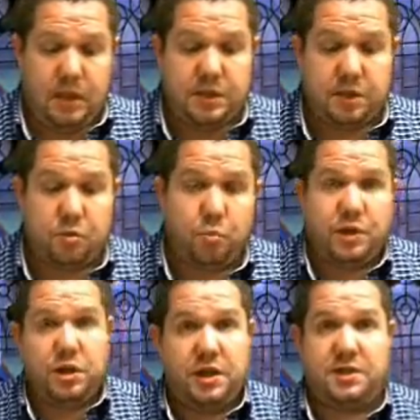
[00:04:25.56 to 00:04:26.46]
He said that we
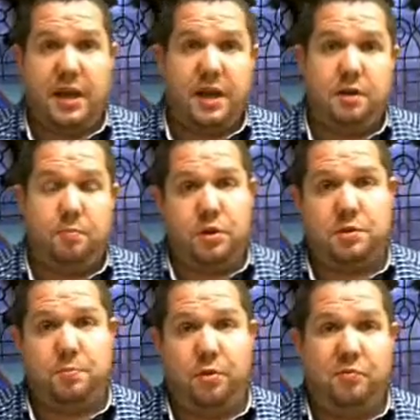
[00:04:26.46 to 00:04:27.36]
should extend the
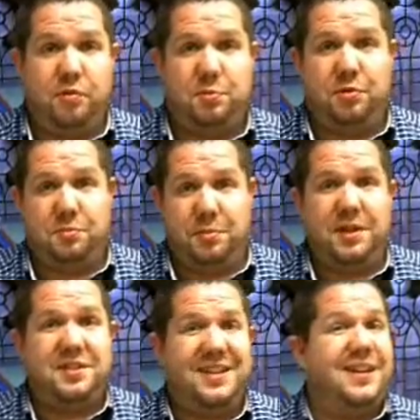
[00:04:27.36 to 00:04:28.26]
principle of
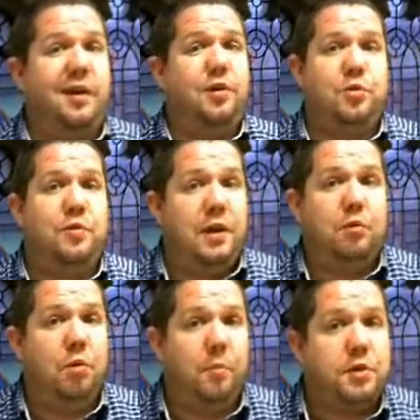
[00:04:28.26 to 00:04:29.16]
responsibility that goes with
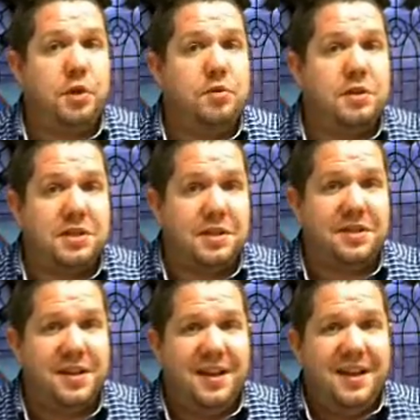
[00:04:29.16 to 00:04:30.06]
equal
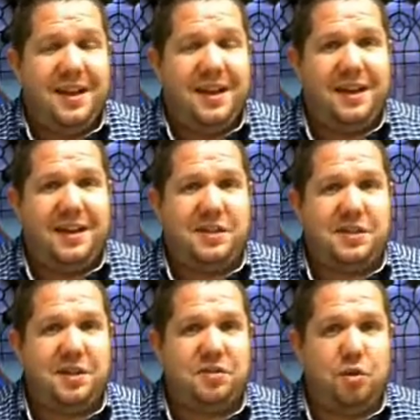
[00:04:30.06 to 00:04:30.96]
opportunities. He
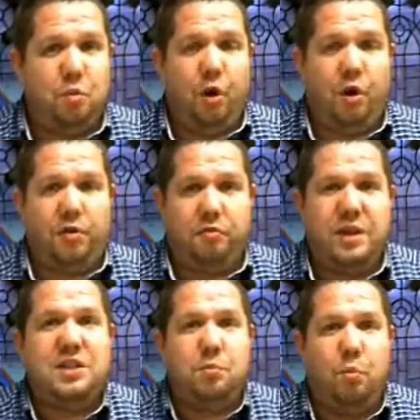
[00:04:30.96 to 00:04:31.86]
says that the
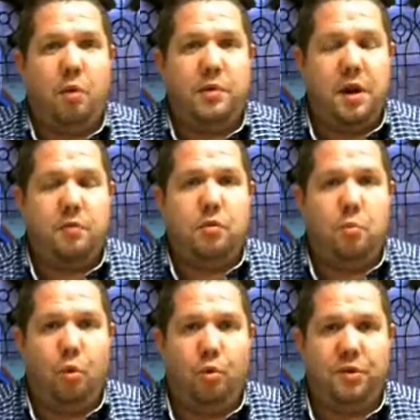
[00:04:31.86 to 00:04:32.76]
reason why we don't
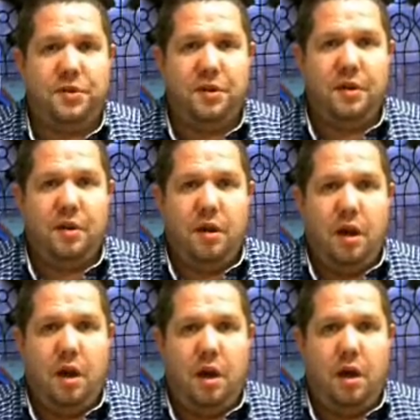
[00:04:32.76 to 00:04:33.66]
reward
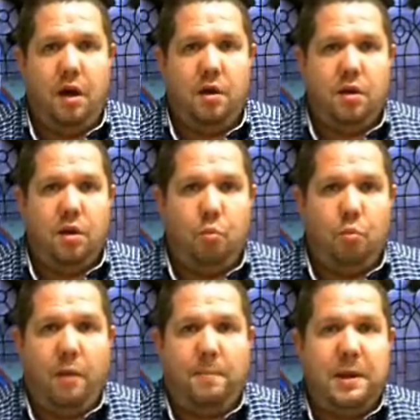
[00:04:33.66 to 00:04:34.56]

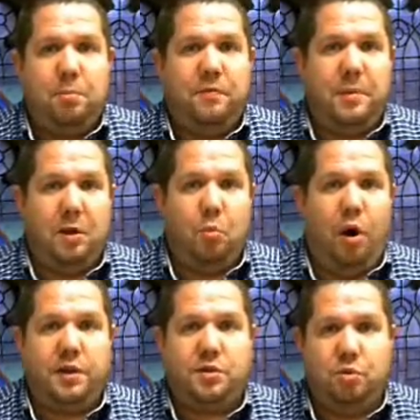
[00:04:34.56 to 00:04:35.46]
white people for being
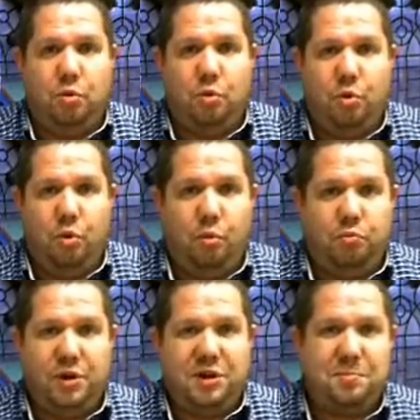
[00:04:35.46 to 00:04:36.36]
white or
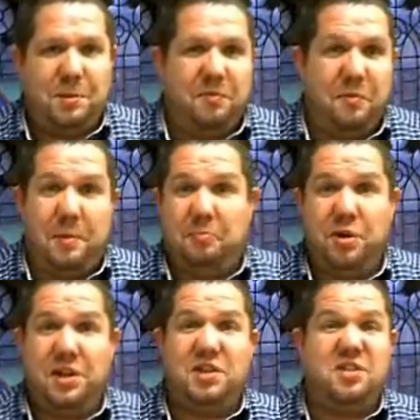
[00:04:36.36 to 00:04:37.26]
British people for being
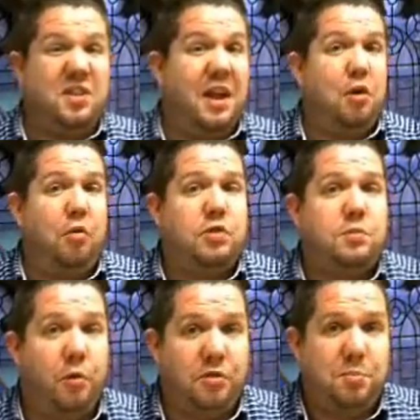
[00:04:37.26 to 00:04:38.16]
British is that they're not
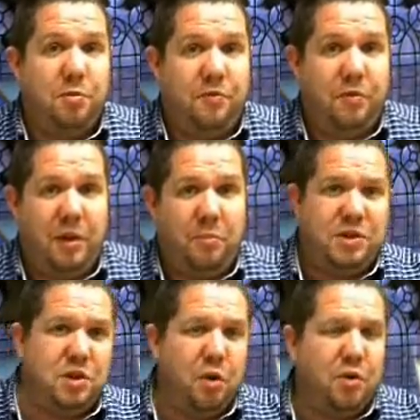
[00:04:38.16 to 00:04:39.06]
responsible for that. We
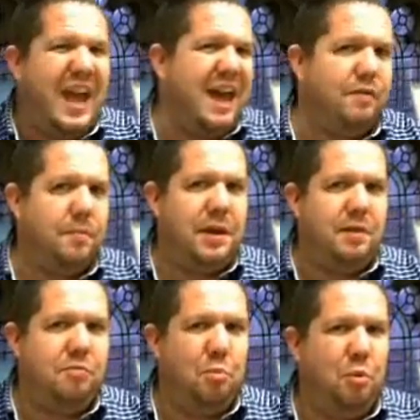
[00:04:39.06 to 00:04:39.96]
should only ever
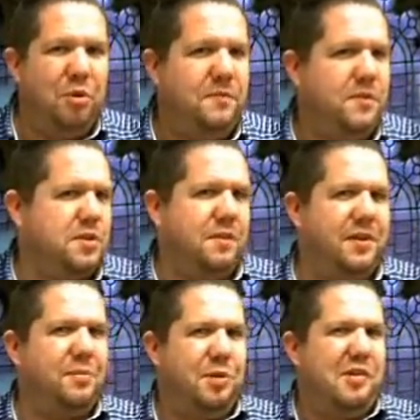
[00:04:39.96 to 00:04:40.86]
be rewarded for
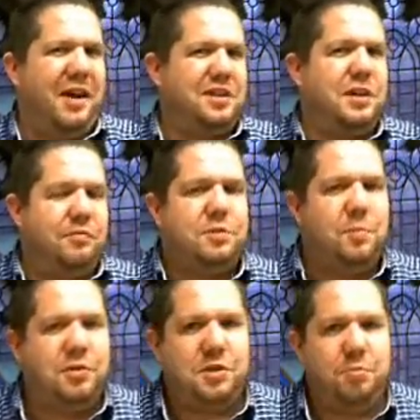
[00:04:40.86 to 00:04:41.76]
something that we're actually
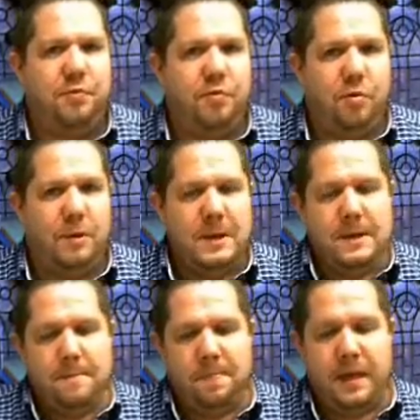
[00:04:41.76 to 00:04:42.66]
responsible for.
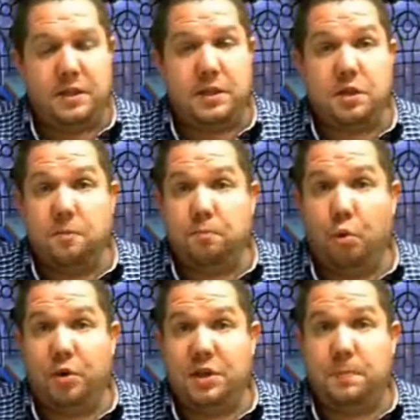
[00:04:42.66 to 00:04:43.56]
And he says that,
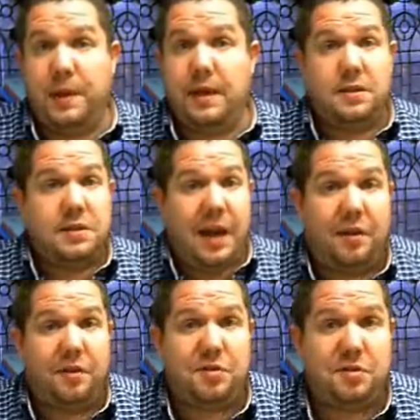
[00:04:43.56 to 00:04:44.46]
broadly speaking,
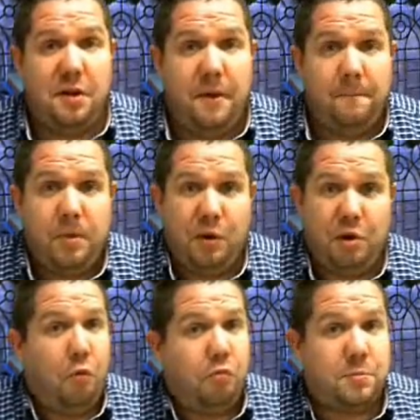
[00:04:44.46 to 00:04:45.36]
talents we're
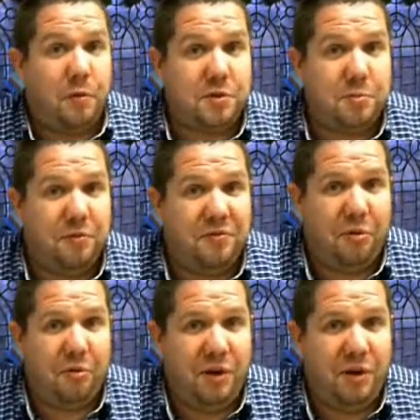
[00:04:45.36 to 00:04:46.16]
not responsible for.